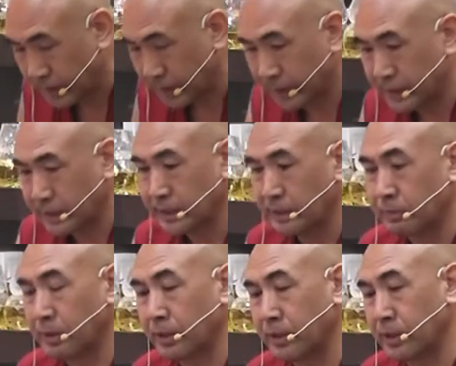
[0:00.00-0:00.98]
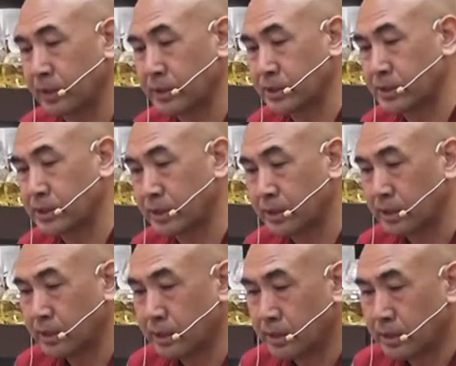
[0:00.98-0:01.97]
I can give others.
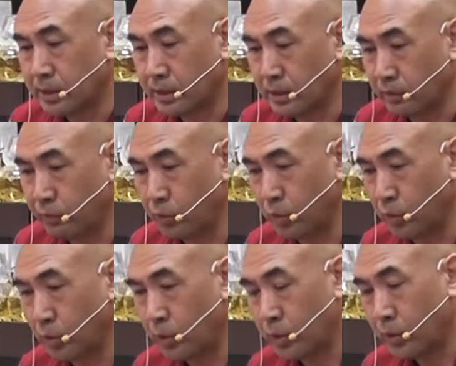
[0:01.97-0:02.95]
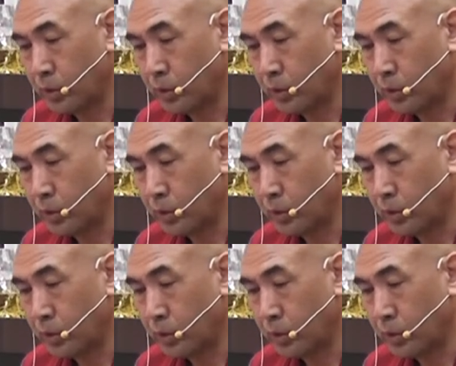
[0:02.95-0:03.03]
Therefore,